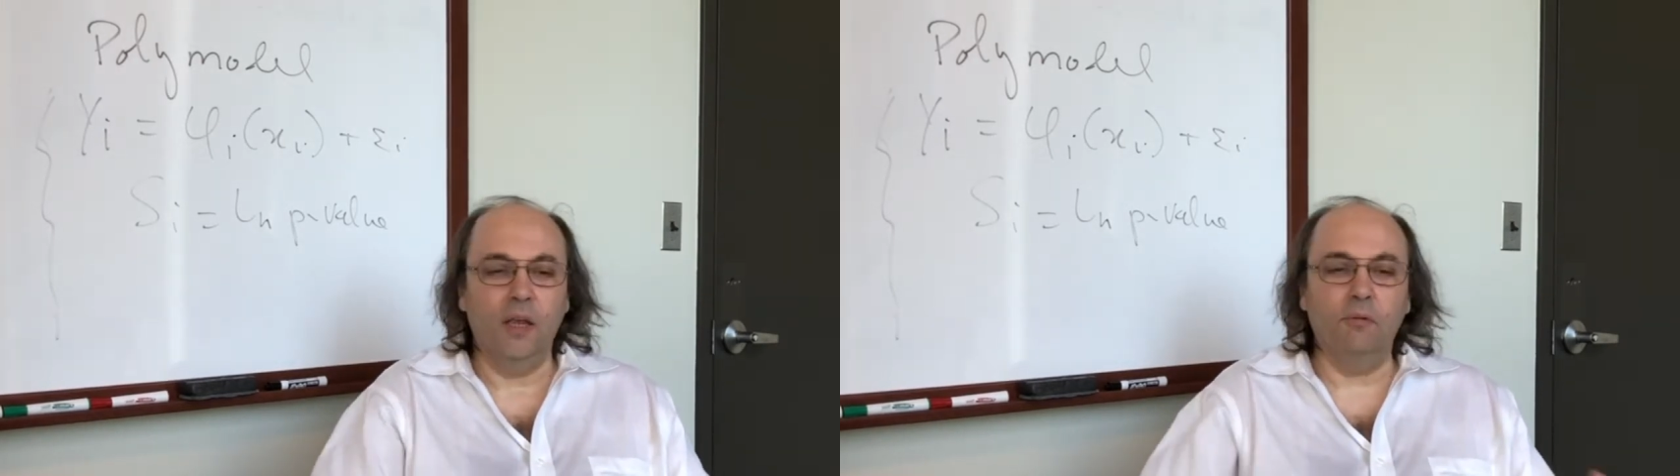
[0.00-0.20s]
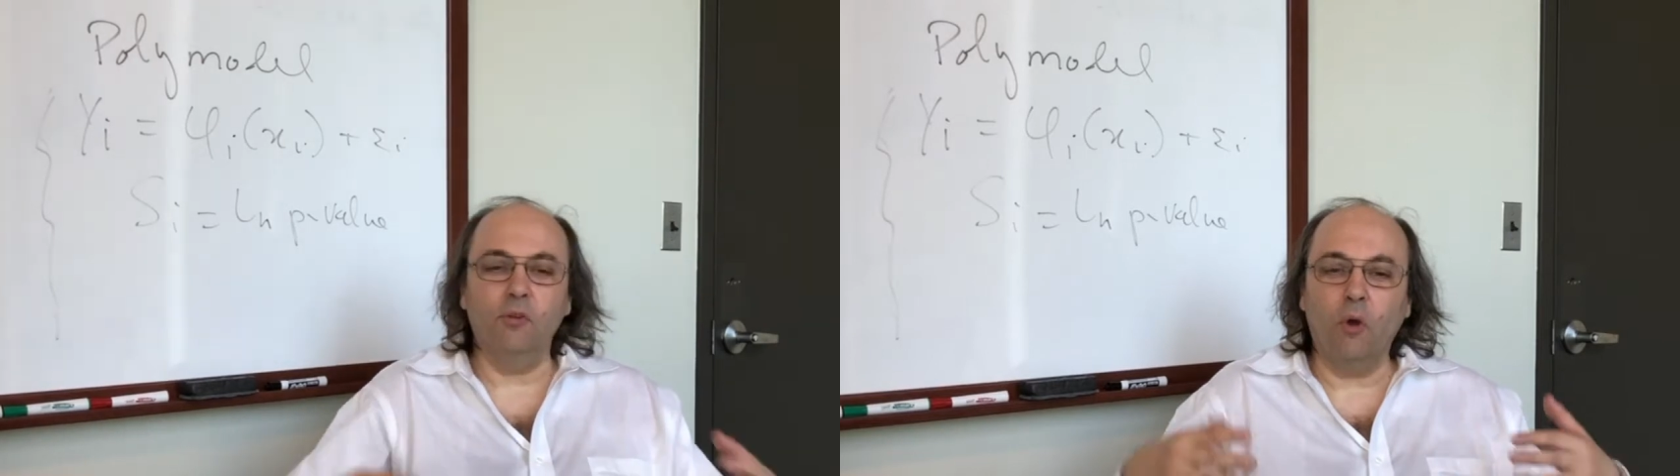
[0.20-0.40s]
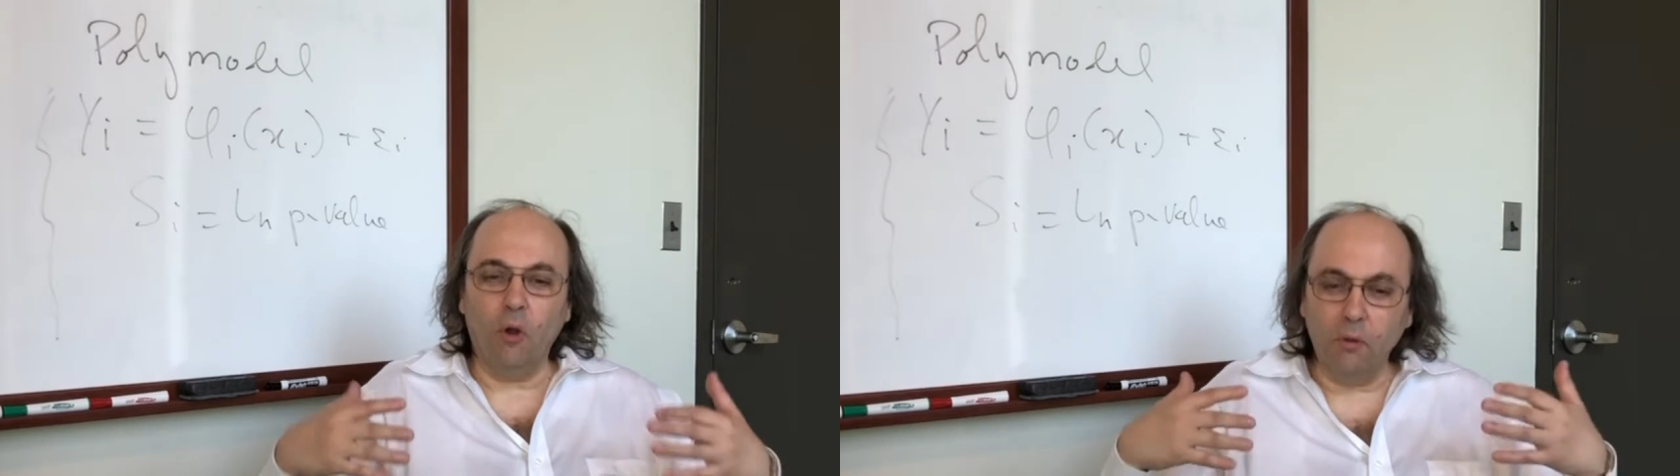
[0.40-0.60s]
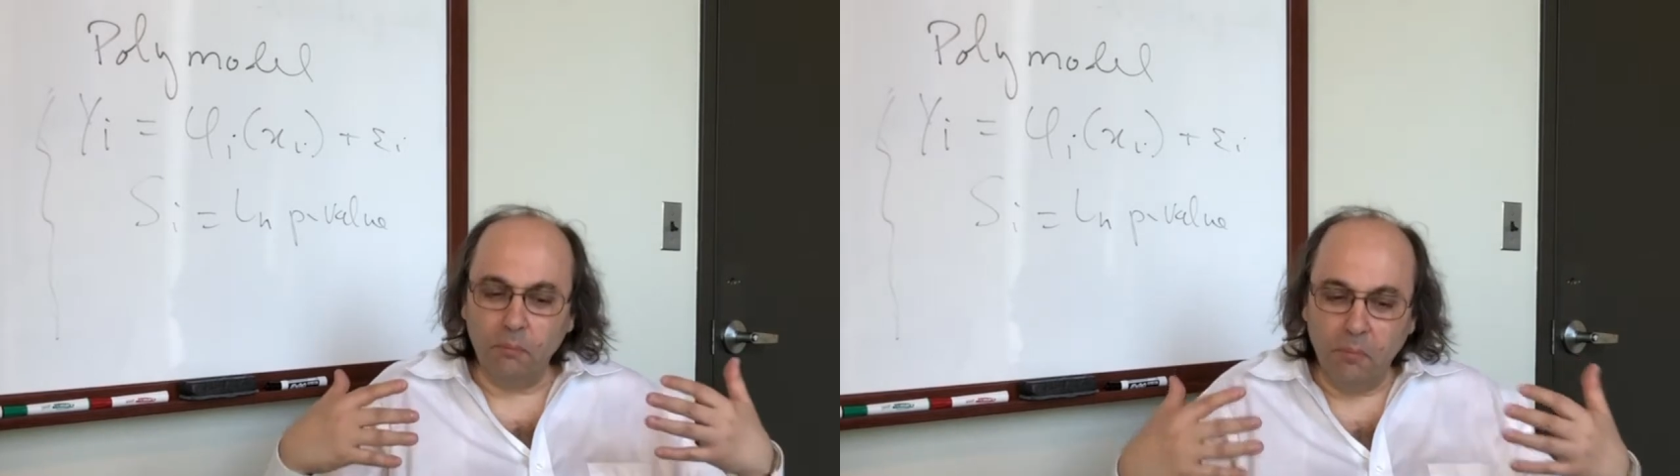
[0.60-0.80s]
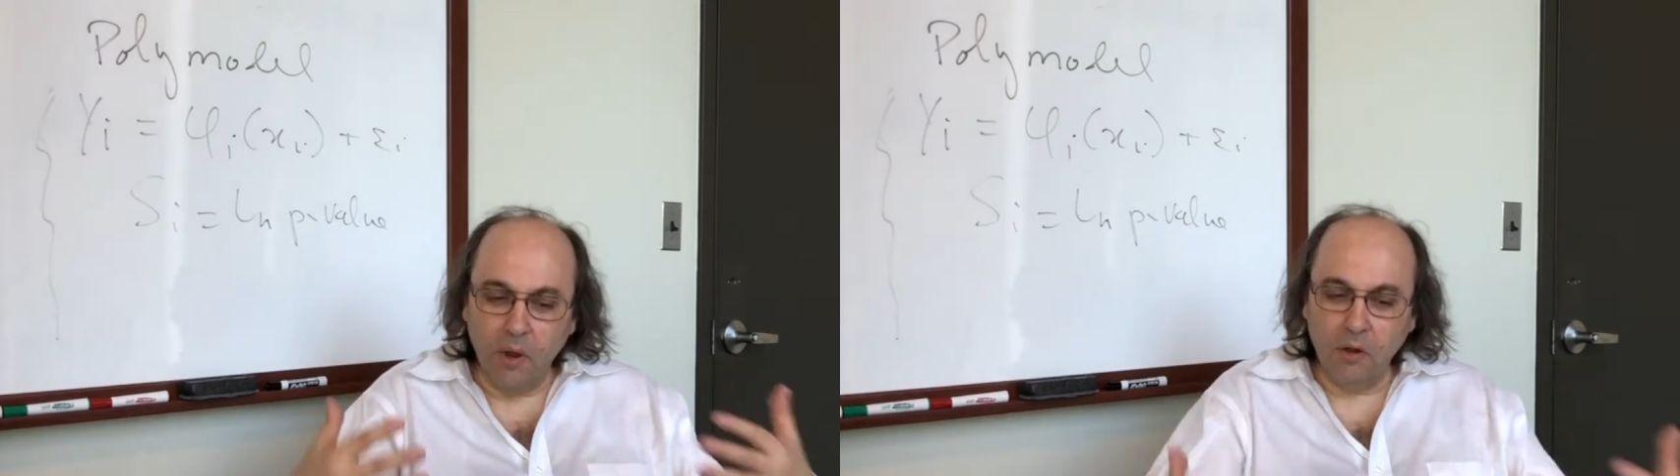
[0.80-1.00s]
It was the whole
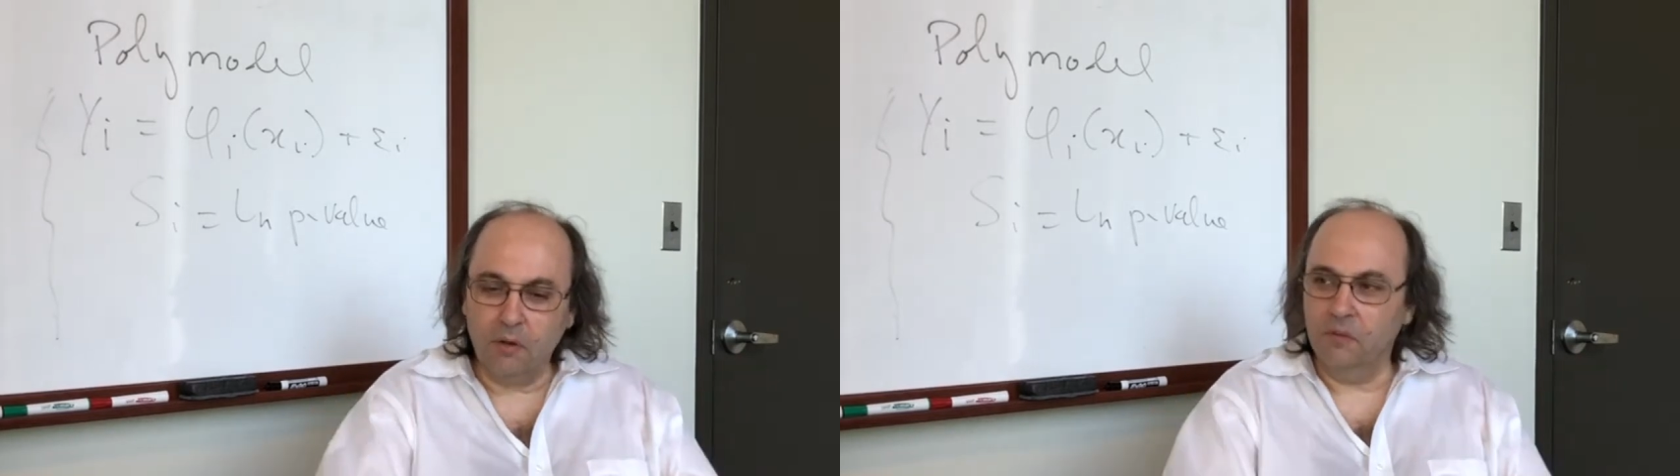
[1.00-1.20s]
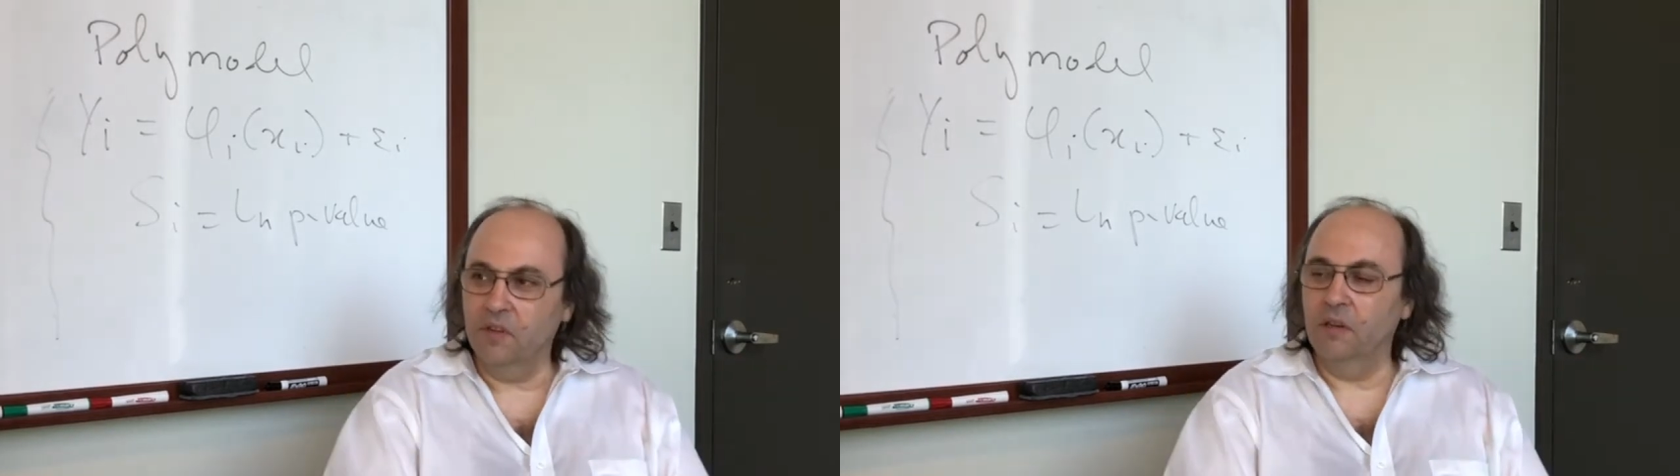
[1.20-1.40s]
bulk of the